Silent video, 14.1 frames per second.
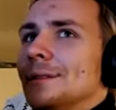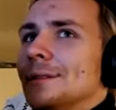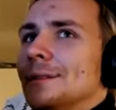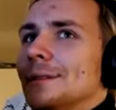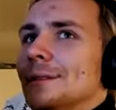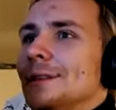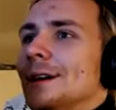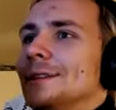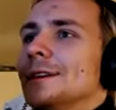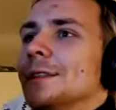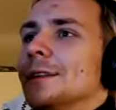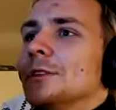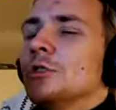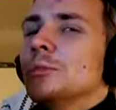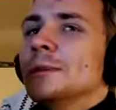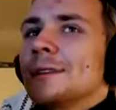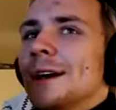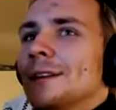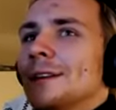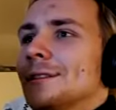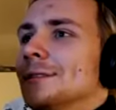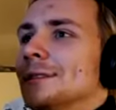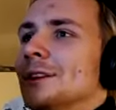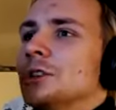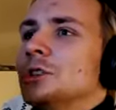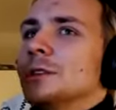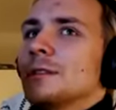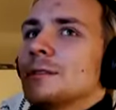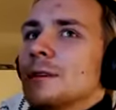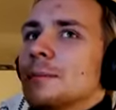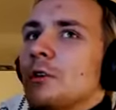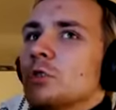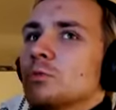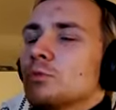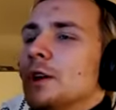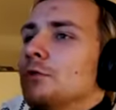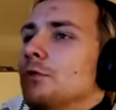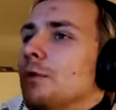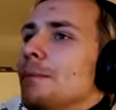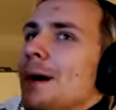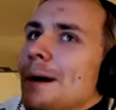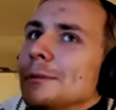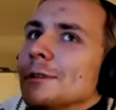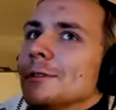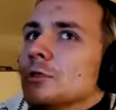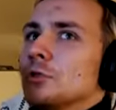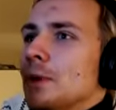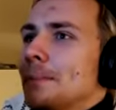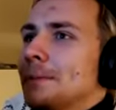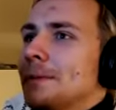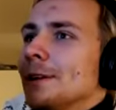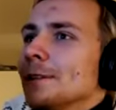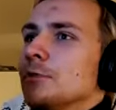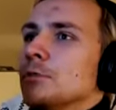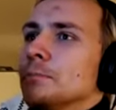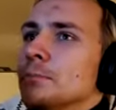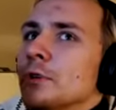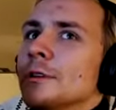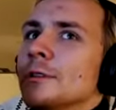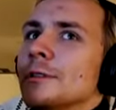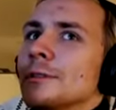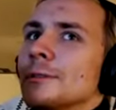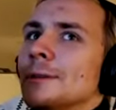The idea that humans had a contagion that somehow spread from mammals to reptiles to birds,